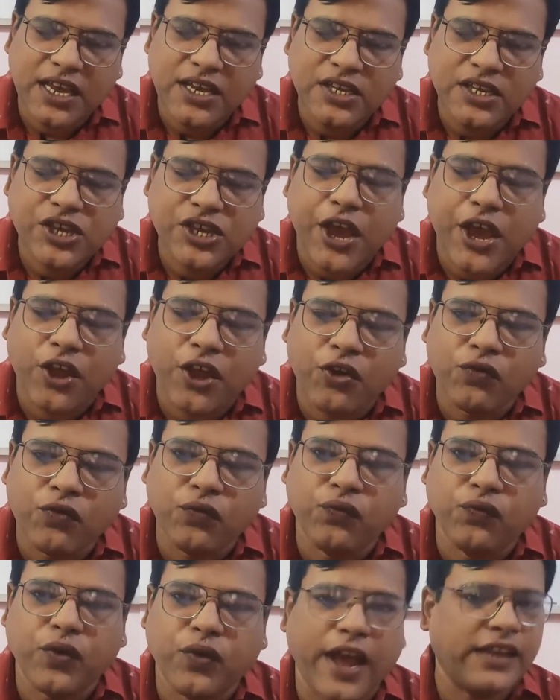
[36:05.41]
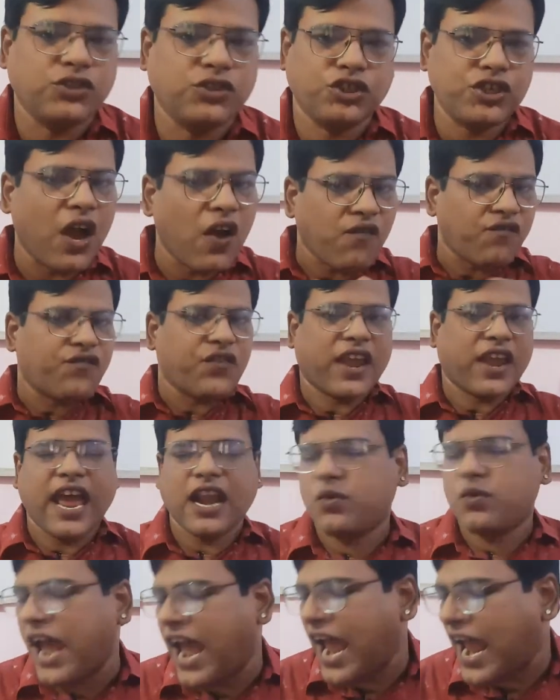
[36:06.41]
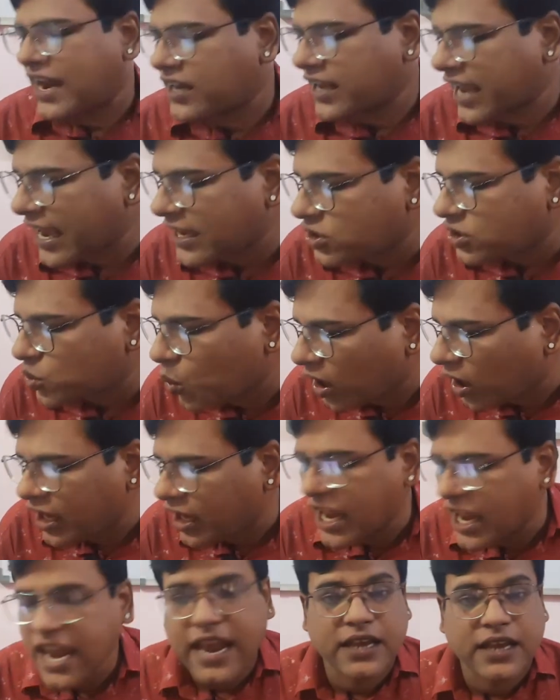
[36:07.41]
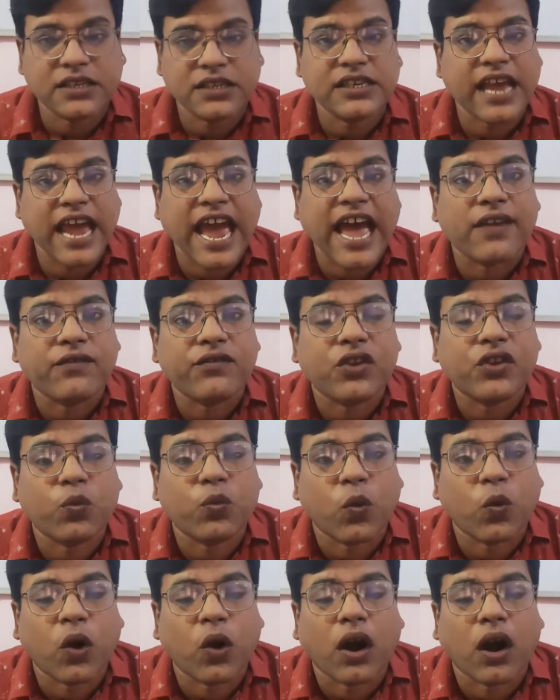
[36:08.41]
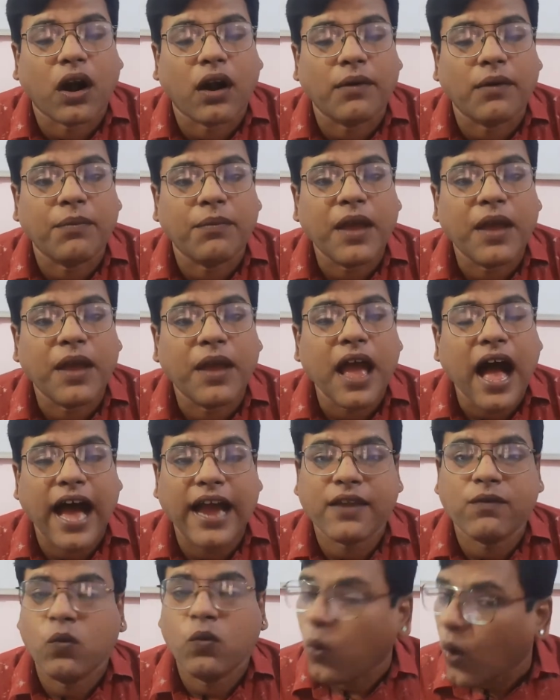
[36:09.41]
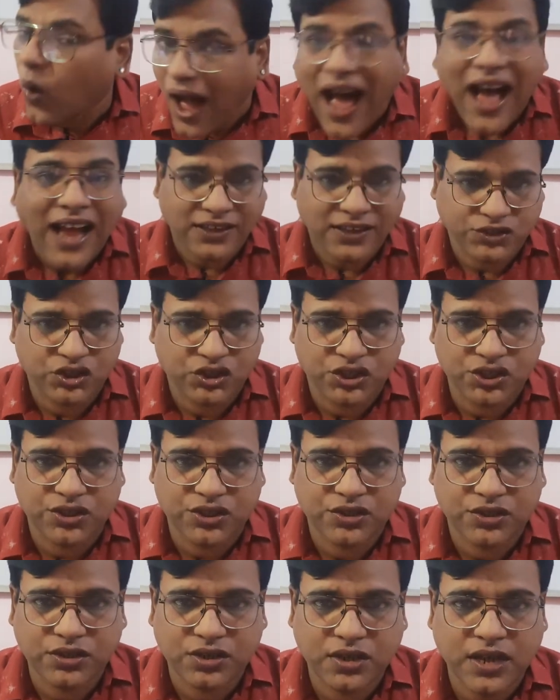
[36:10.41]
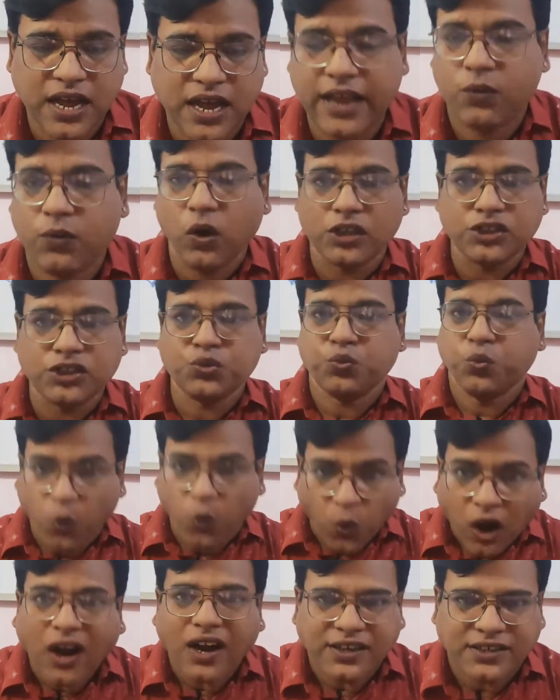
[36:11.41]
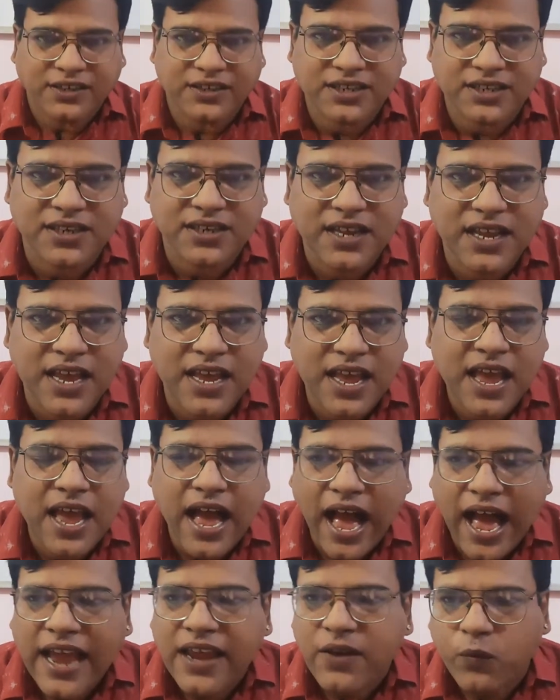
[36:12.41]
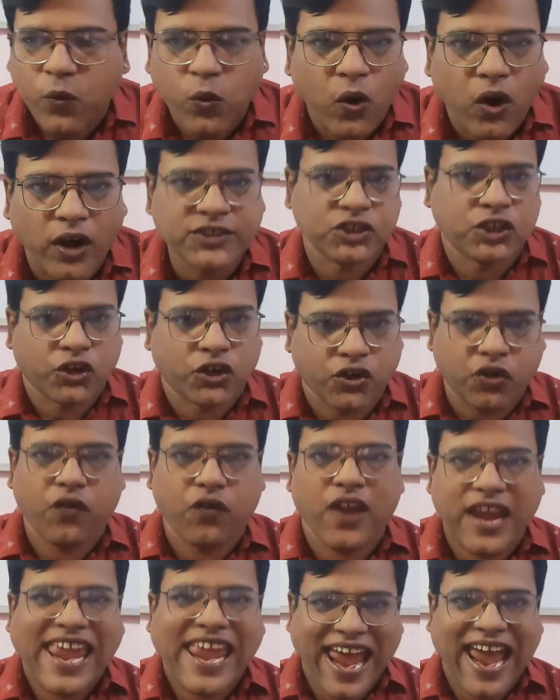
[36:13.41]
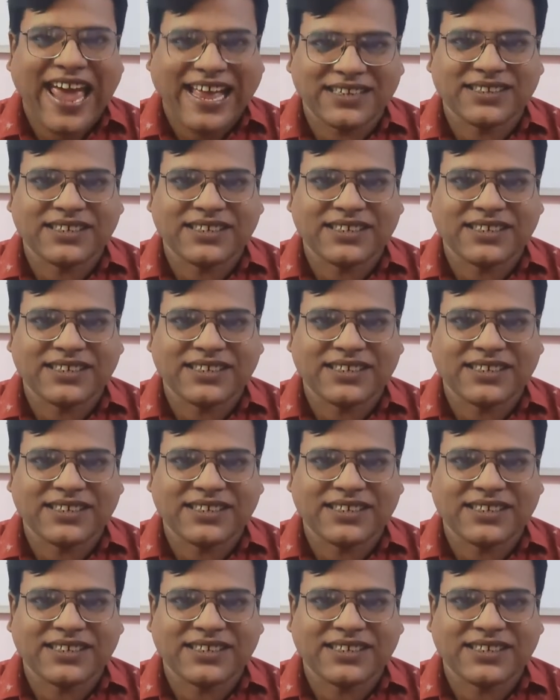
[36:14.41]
So don't forget to add yes or is after the word. I watch. I watch what? I watch cricket.